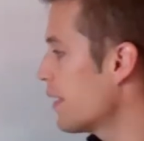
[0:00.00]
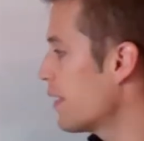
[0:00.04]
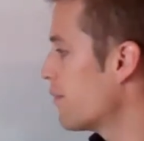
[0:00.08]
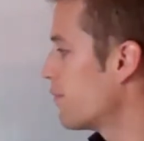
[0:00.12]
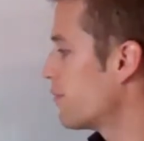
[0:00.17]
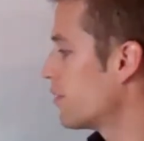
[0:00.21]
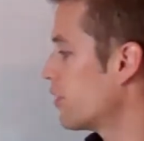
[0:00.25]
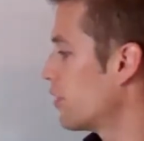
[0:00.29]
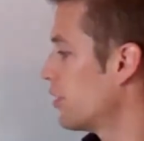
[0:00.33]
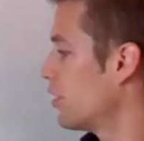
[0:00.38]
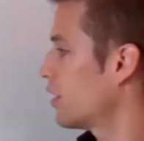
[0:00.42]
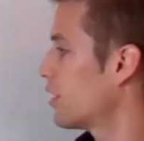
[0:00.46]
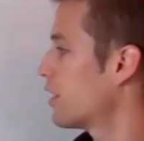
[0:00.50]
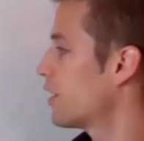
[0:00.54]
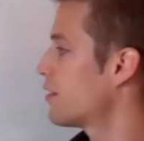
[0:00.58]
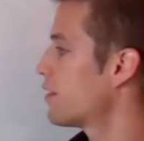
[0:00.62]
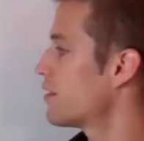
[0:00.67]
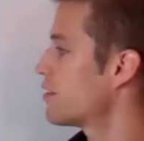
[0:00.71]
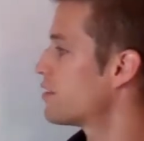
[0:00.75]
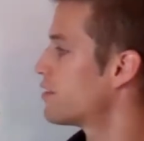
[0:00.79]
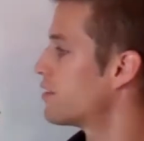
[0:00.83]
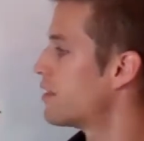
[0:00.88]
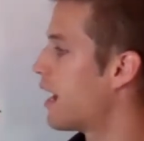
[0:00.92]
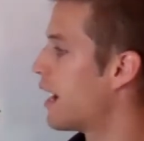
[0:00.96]
If you look at
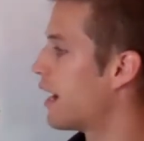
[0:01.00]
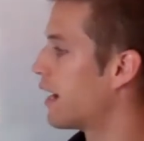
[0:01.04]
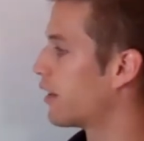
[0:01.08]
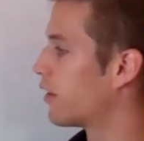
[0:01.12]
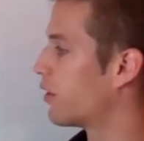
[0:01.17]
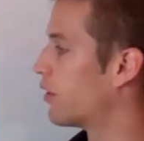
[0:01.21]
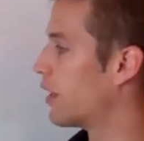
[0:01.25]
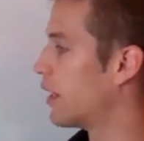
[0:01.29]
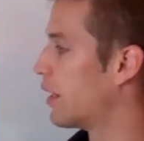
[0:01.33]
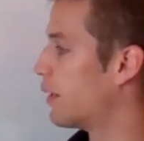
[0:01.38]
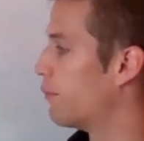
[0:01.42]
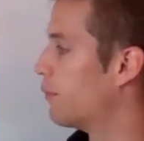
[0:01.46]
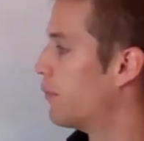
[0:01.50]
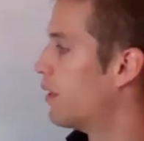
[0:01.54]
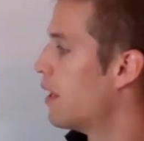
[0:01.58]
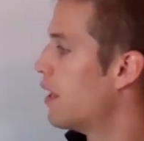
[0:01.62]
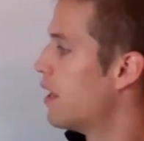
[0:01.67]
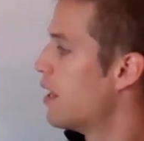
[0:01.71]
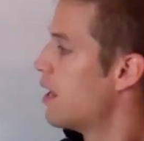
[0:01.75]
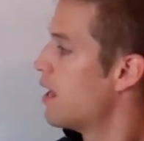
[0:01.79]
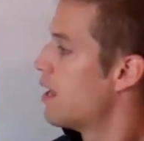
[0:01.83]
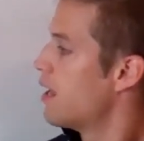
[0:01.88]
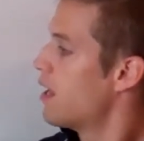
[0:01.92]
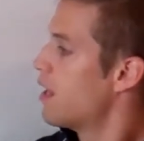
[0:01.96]
this diagram,
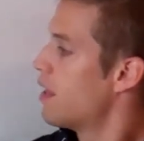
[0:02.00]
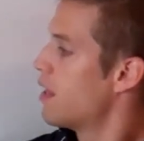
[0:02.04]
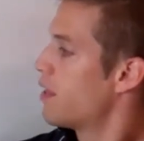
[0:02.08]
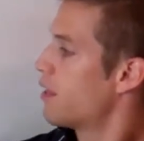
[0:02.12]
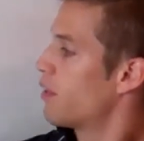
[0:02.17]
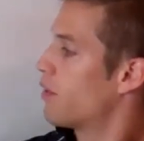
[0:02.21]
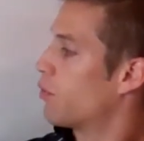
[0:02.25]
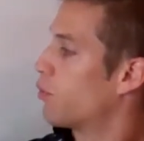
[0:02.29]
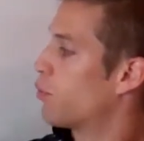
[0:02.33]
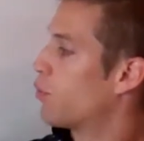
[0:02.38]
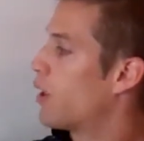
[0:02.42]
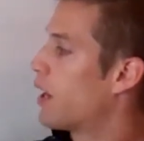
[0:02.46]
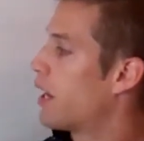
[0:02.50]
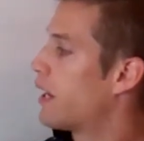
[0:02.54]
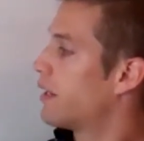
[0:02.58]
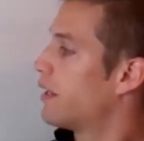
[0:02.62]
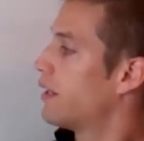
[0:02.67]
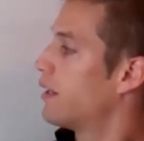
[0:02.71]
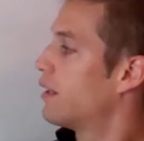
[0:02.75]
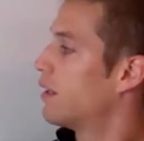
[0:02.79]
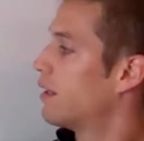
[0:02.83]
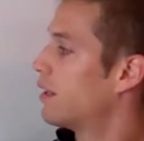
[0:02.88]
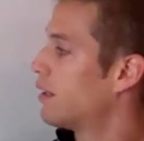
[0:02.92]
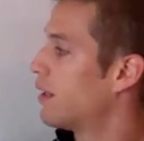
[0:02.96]
the
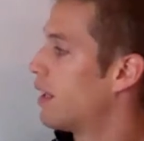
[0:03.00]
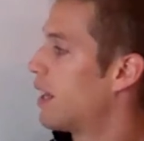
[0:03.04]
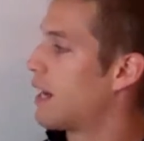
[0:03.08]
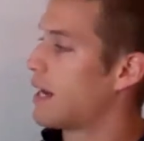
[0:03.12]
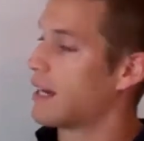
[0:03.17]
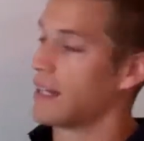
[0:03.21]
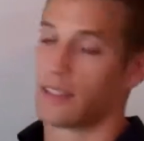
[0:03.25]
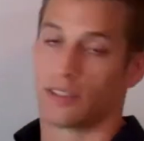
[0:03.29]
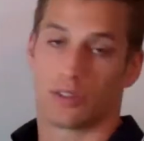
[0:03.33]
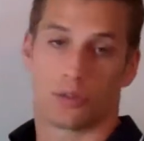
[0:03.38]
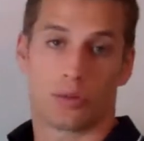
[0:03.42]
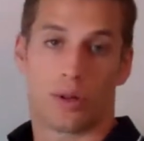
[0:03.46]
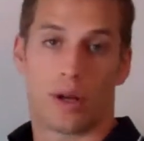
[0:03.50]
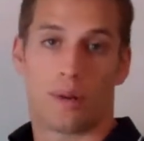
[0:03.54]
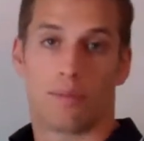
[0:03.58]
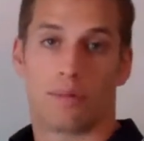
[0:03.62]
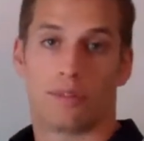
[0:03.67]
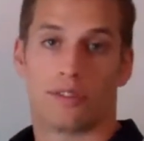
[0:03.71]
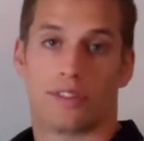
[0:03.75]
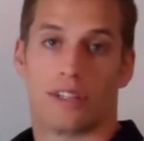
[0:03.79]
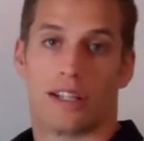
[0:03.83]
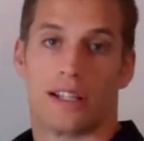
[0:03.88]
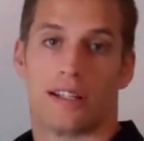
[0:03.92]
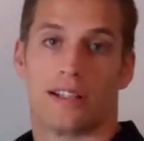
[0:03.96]
red lines
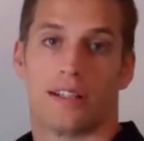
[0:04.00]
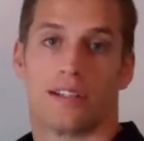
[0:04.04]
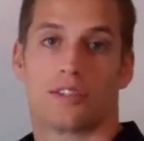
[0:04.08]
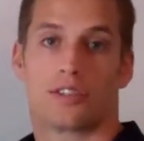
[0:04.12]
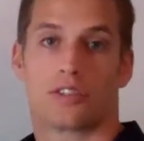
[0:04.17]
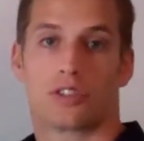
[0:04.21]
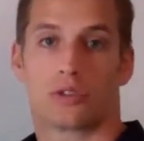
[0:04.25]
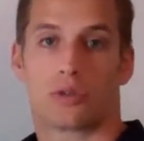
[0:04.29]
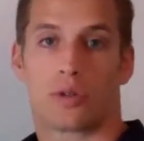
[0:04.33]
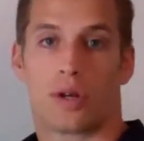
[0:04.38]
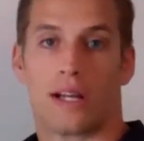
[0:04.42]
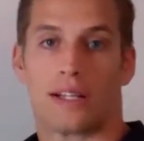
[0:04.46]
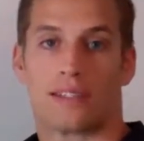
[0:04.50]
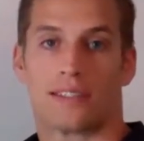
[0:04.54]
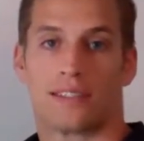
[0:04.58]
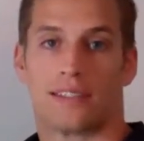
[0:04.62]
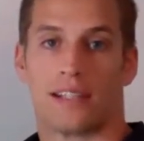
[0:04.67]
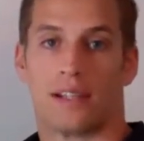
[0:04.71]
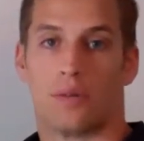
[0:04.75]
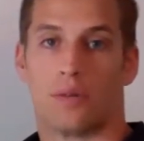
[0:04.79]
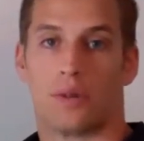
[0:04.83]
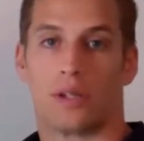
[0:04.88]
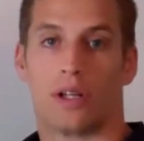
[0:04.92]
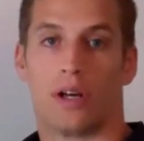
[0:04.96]
represent stress
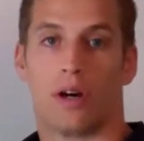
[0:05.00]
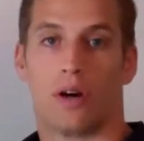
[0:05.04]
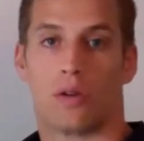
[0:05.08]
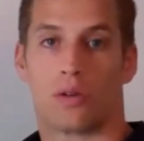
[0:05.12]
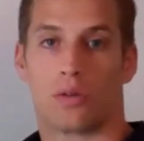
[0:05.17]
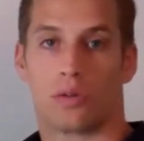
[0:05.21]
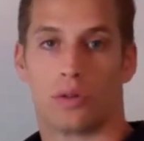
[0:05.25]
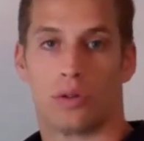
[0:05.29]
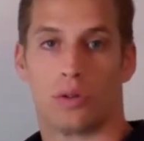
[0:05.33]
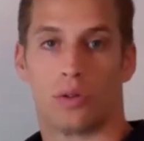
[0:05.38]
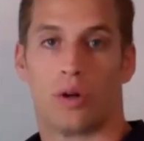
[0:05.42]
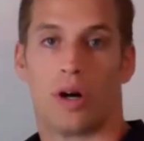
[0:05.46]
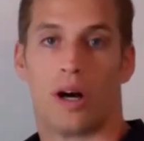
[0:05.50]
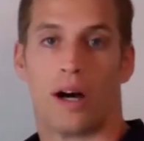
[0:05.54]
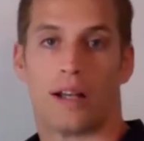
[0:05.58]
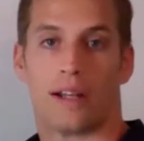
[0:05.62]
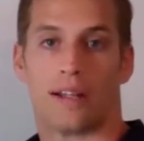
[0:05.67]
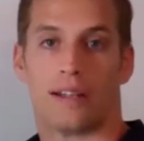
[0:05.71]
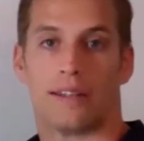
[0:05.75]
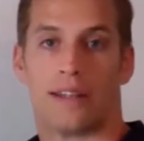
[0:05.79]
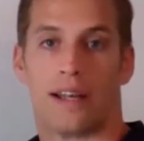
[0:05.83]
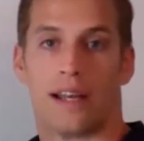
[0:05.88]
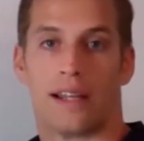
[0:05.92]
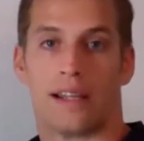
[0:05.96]
that we go through
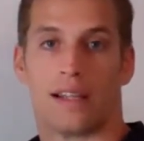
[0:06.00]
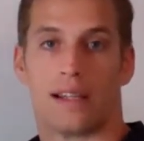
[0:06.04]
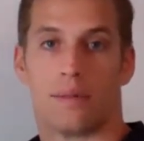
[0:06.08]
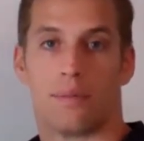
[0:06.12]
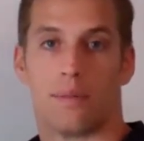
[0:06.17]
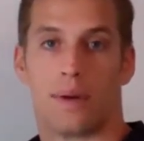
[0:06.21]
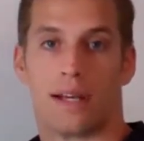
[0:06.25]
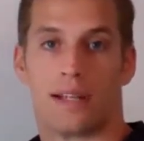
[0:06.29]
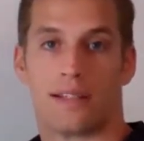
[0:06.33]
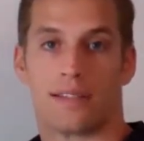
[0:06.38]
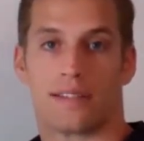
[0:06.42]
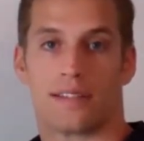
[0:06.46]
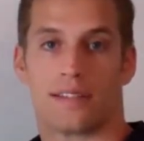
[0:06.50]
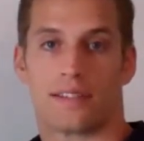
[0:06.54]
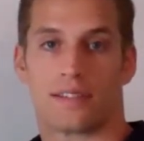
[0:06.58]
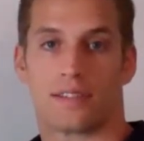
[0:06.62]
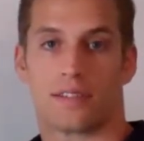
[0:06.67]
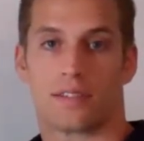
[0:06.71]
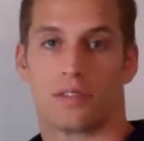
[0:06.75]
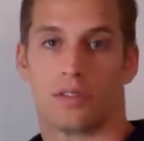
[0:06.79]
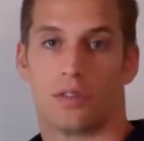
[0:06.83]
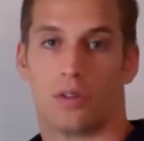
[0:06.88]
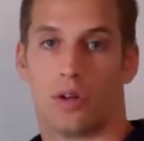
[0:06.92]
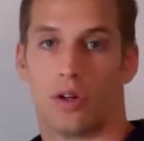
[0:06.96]
on a daily
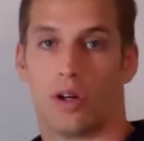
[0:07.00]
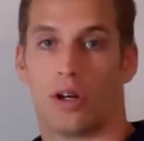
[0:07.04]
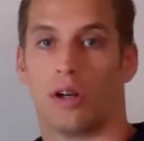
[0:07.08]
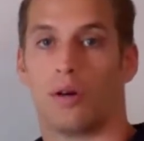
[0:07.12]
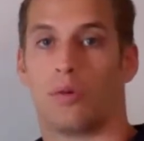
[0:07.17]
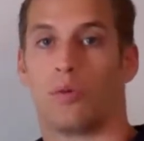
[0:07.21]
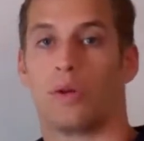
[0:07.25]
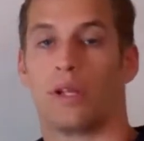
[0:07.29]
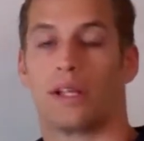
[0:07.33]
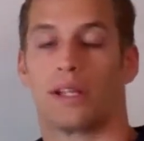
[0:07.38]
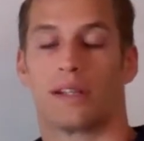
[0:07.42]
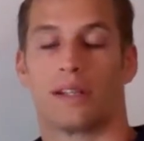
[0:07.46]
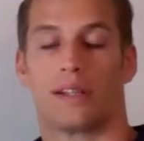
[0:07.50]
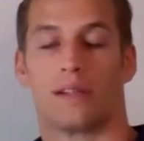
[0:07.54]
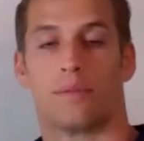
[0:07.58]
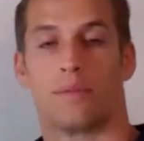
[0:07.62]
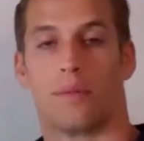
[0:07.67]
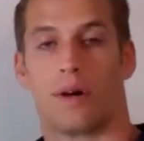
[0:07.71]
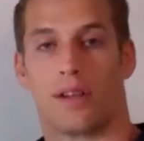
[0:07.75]
basis or a weekly,